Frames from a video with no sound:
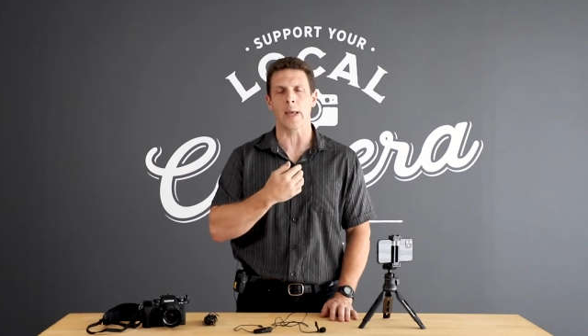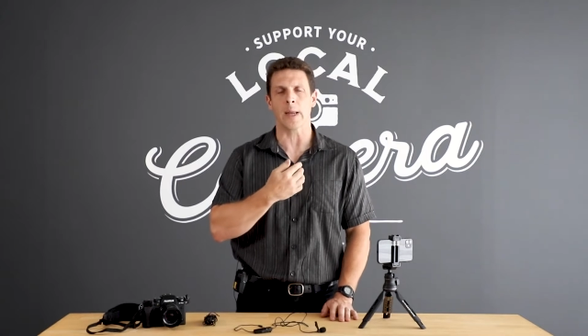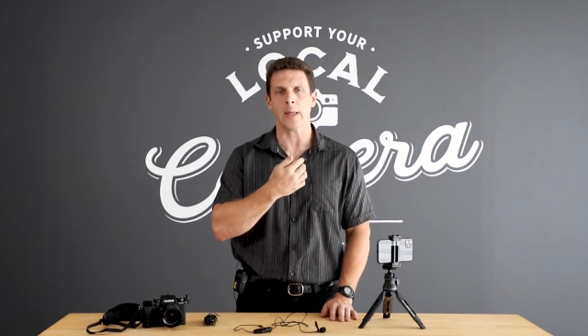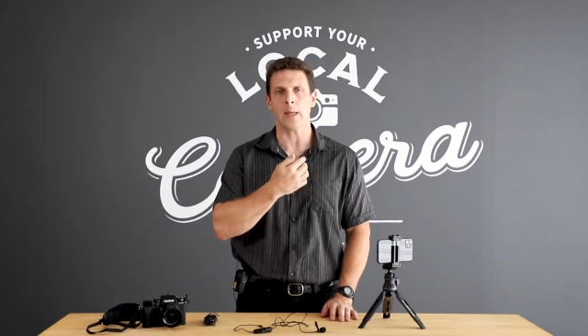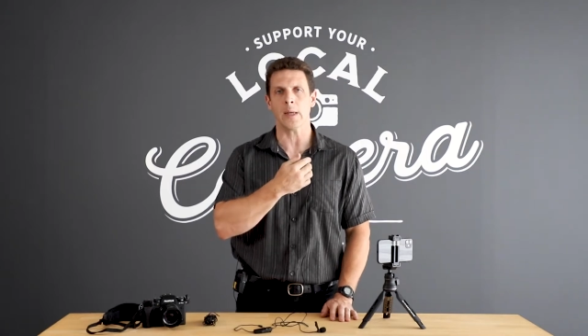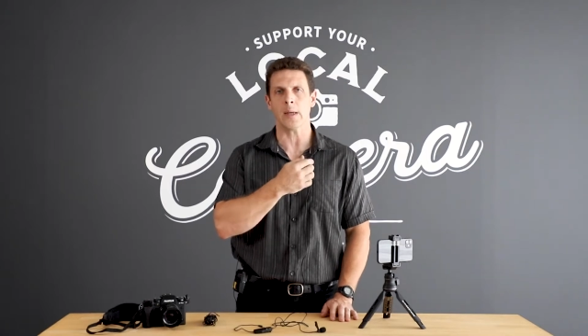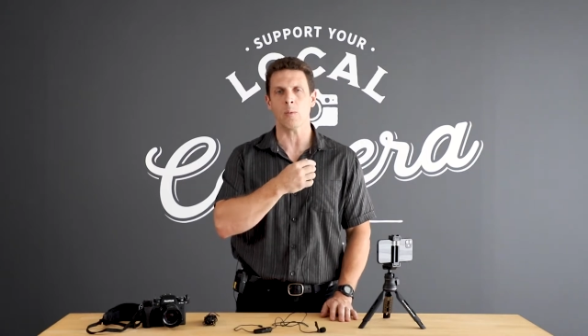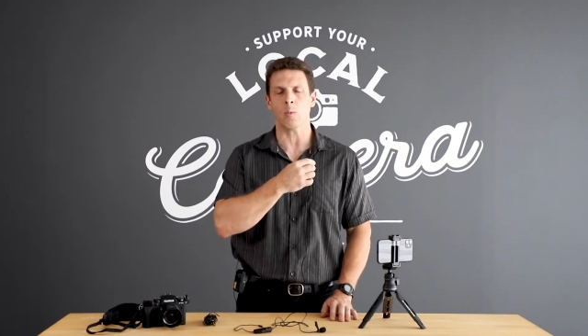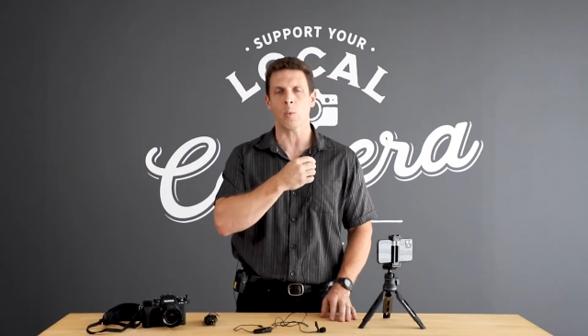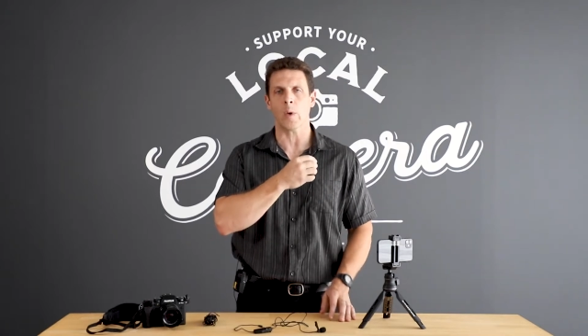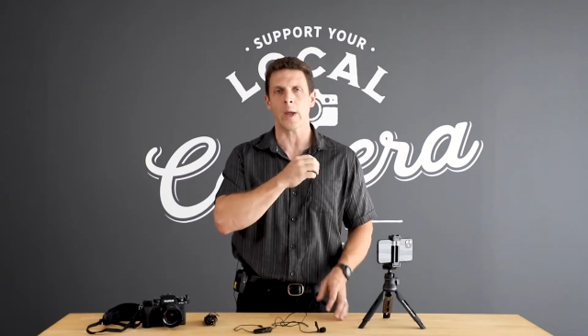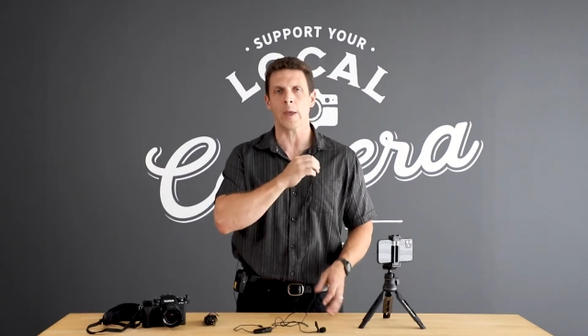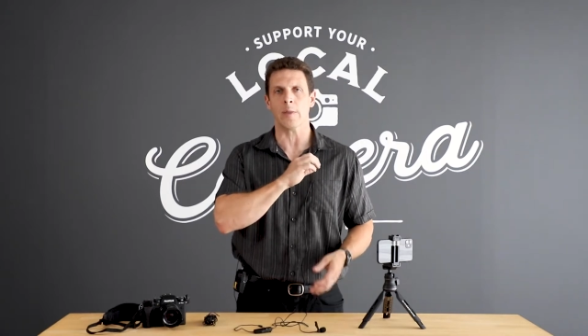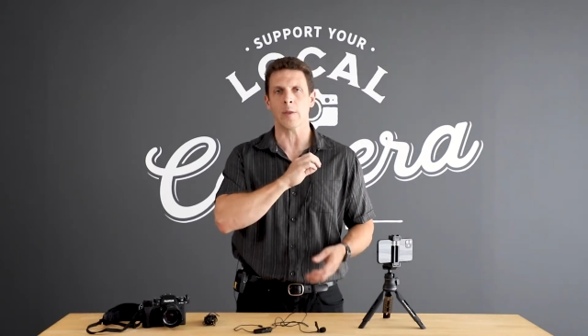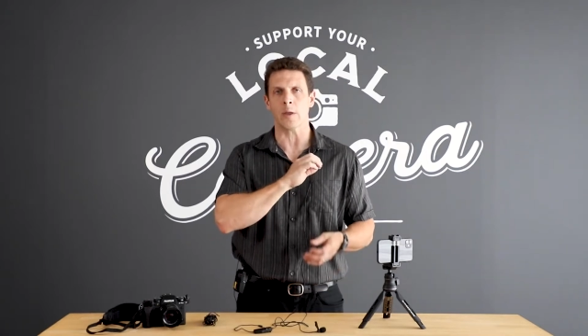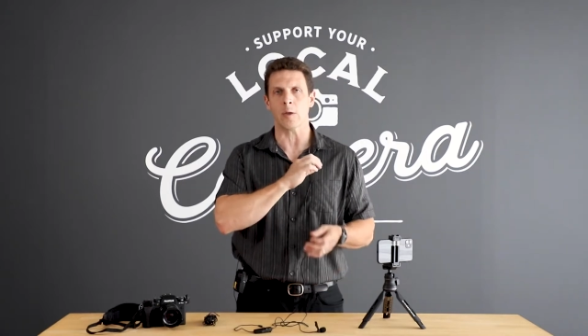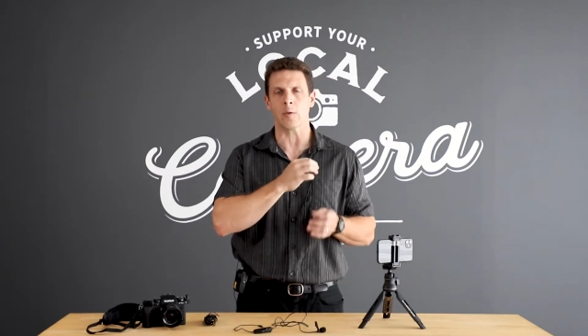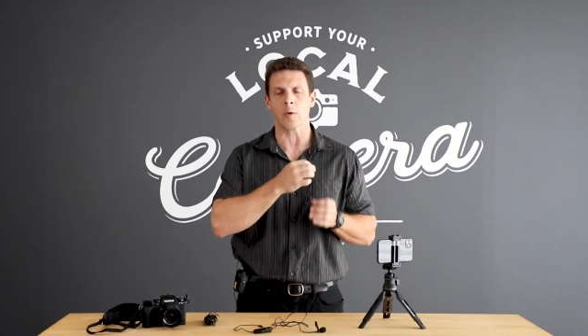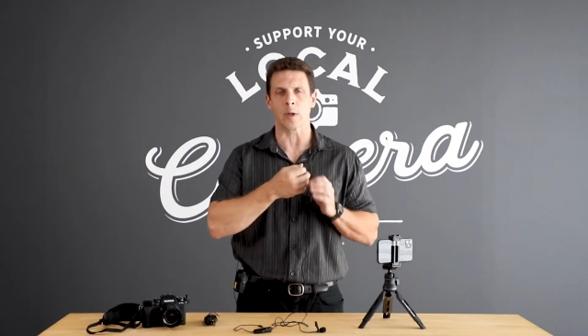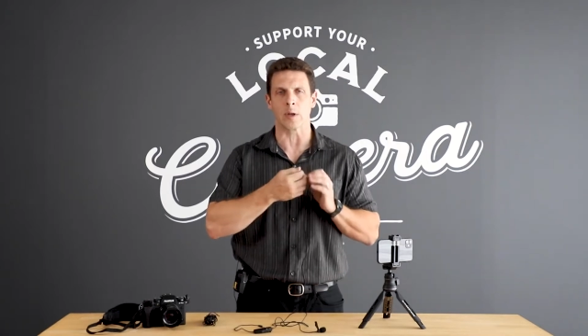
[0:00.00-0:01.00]
Any way
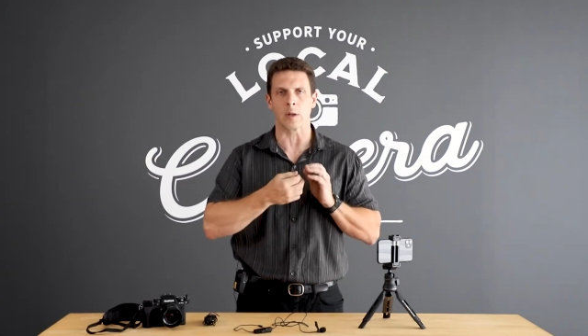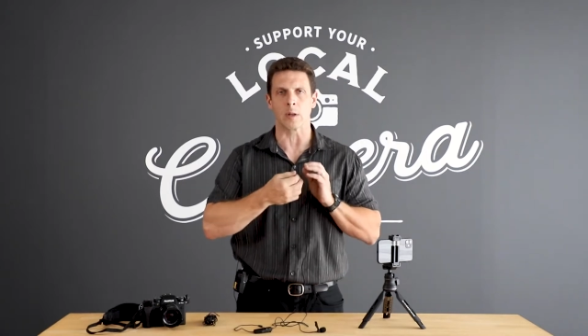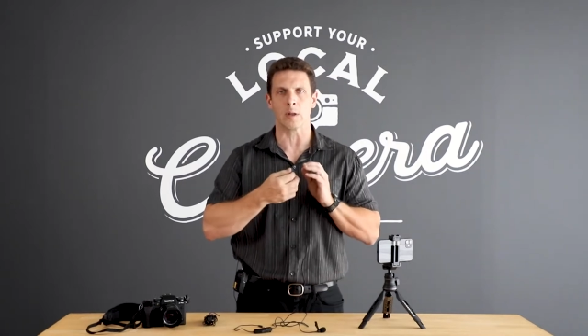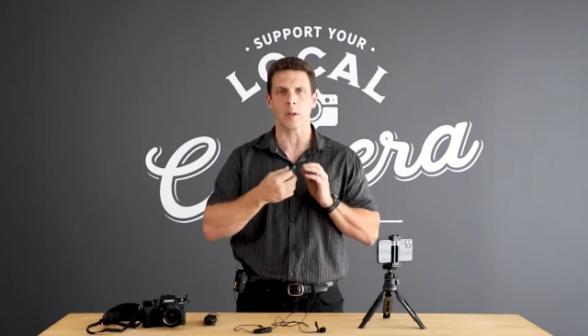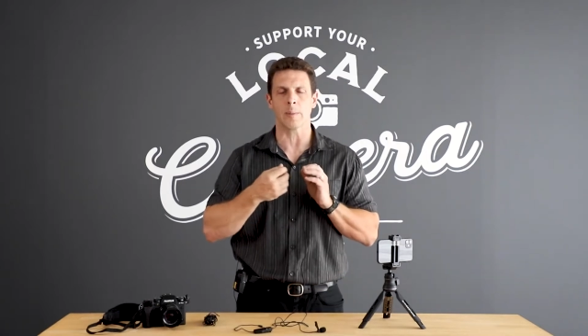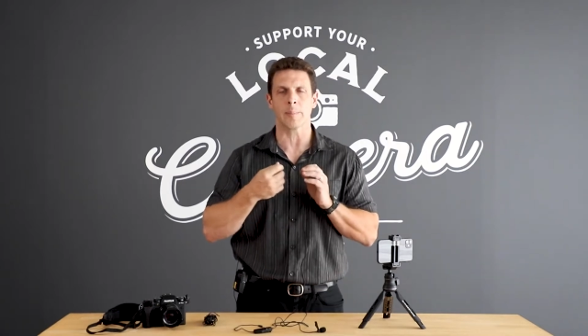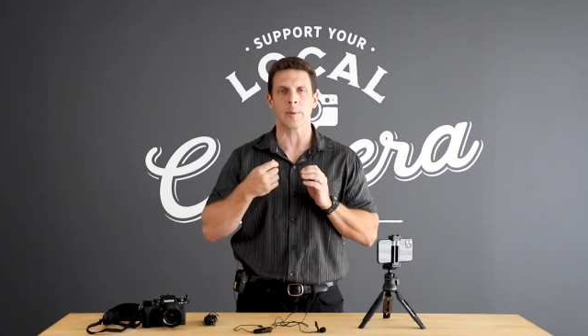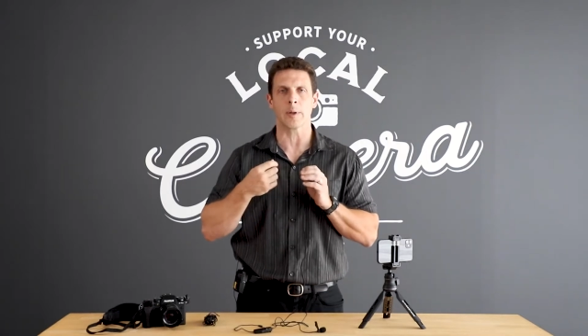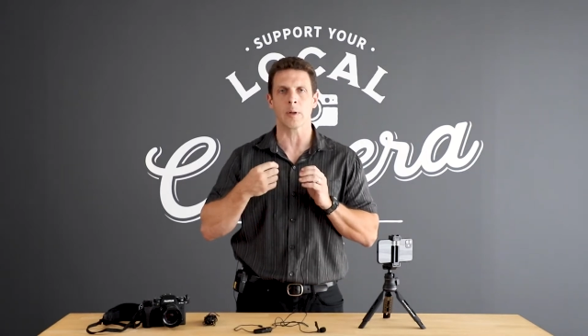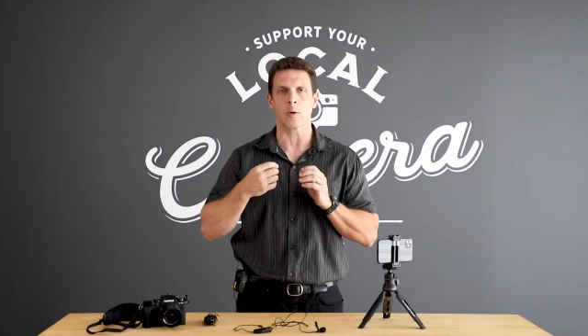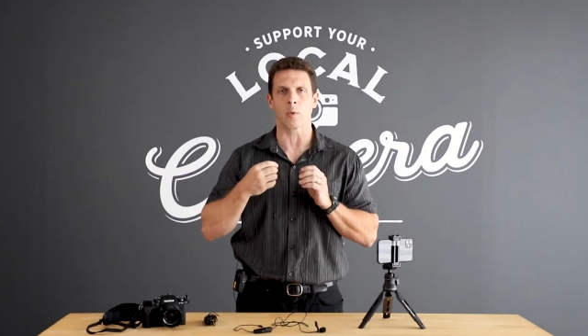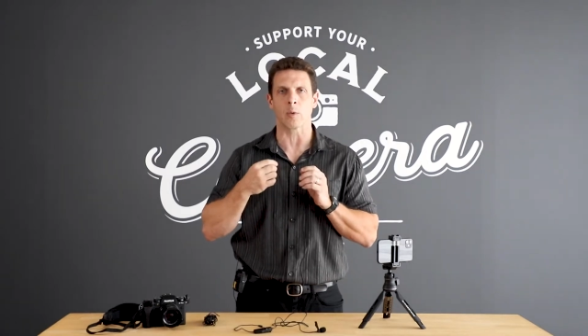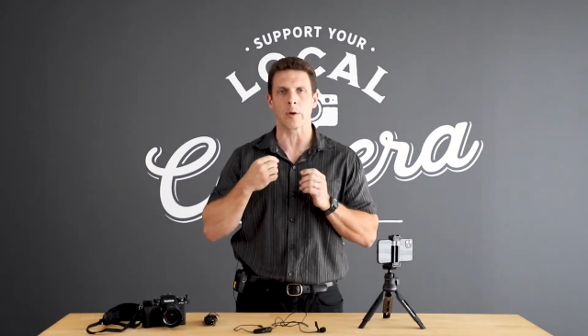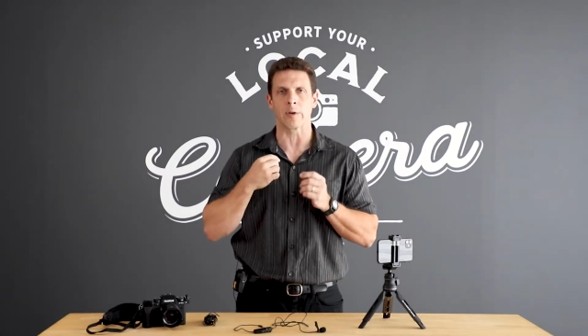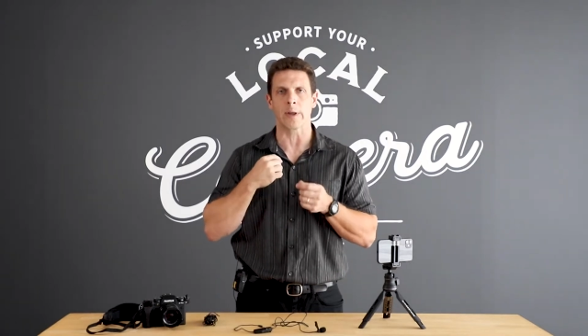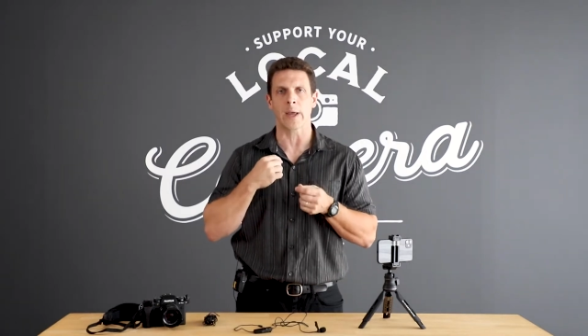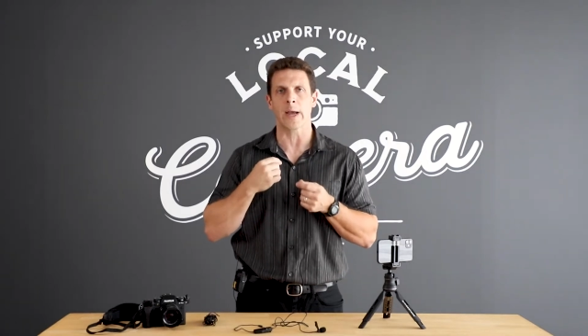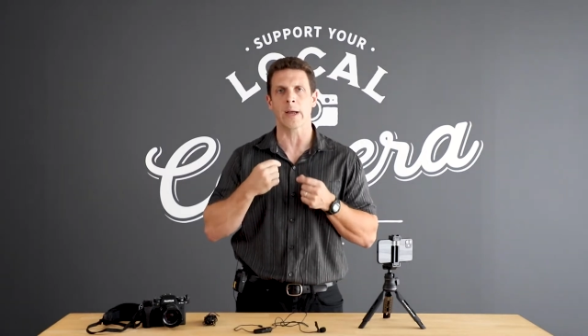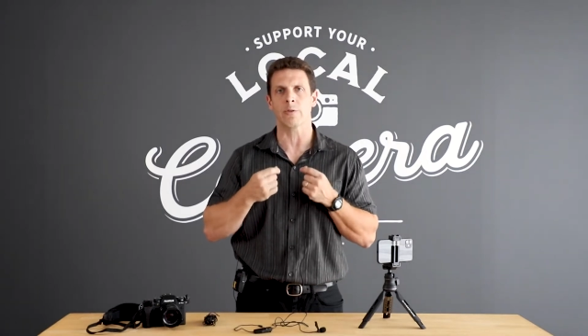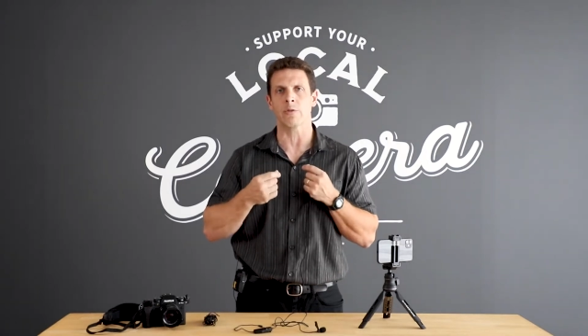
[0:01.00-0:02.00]
that you can clip it or
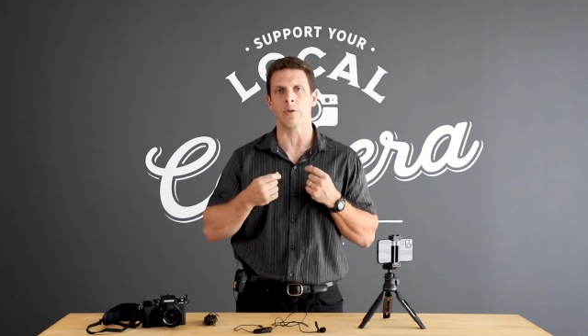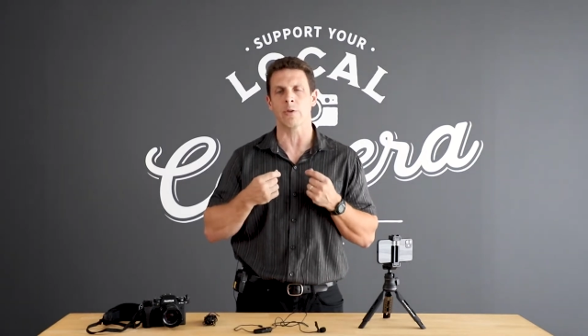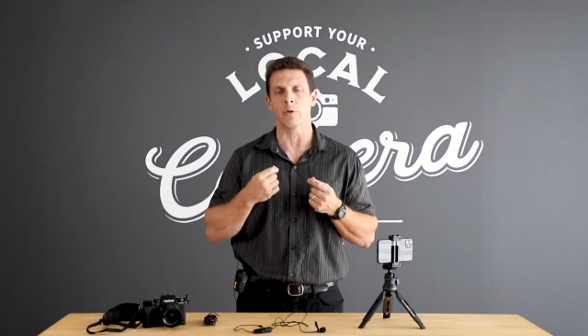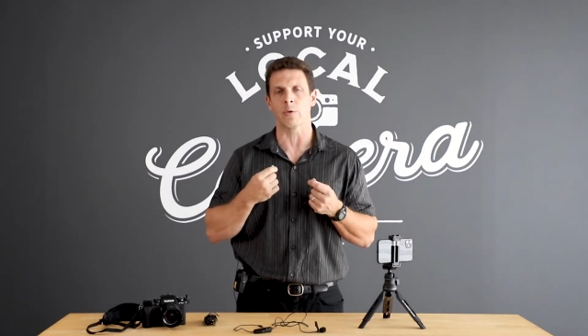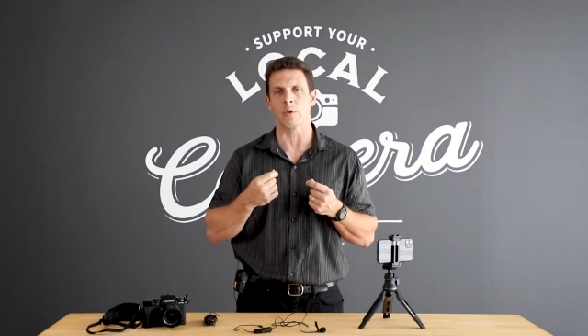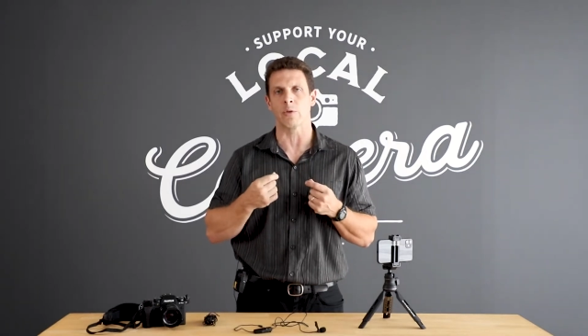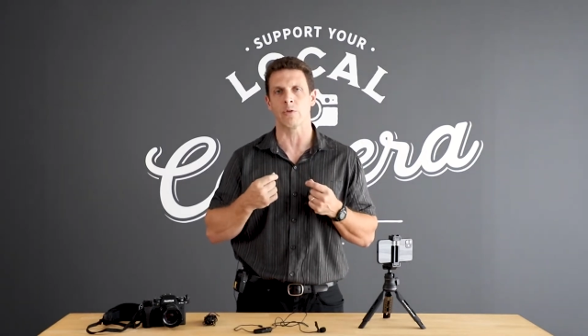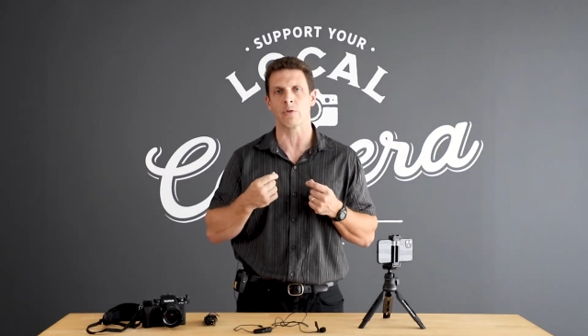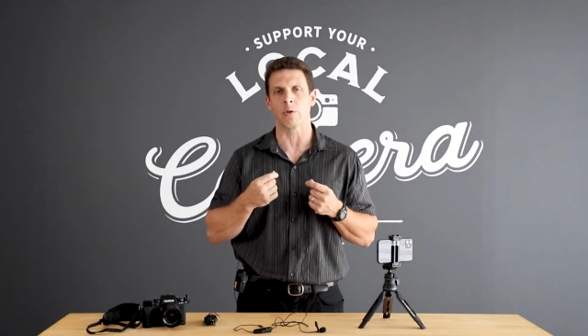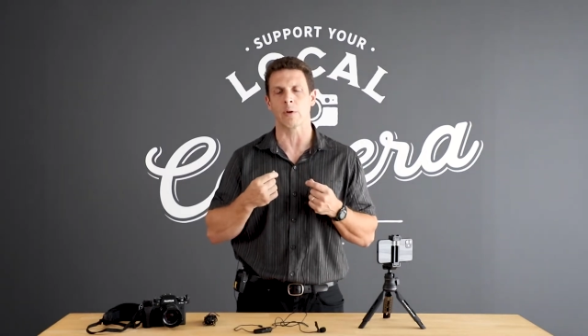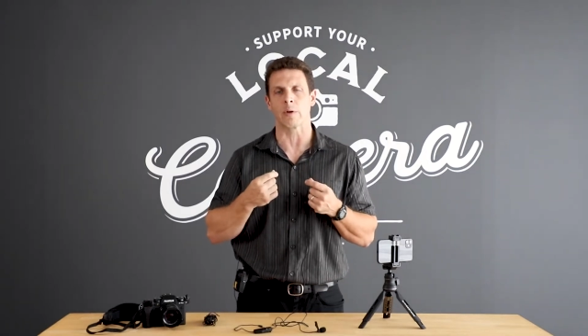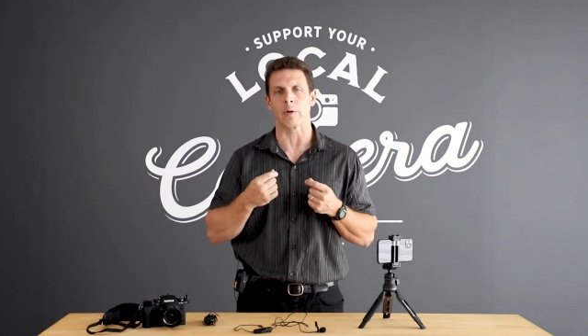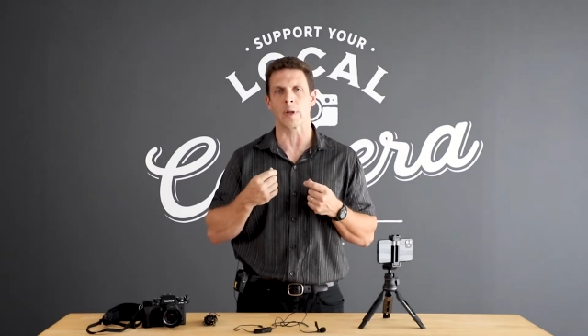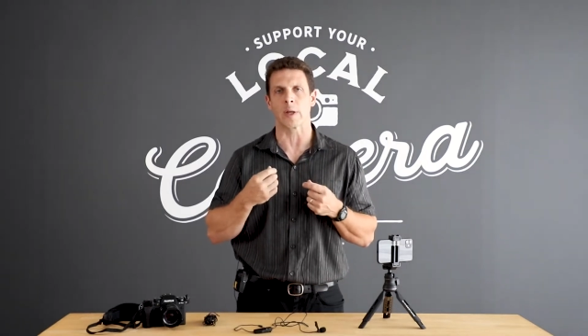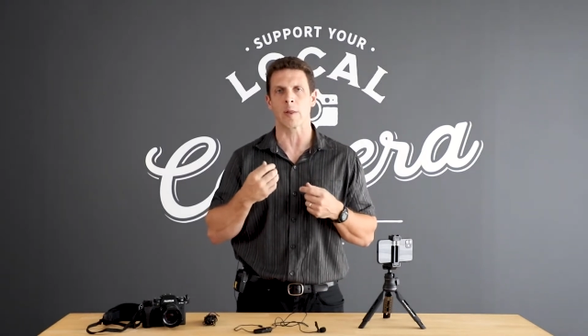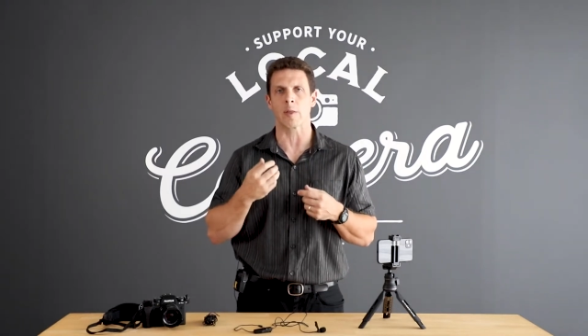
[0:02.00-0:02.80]
attach it to a shirt,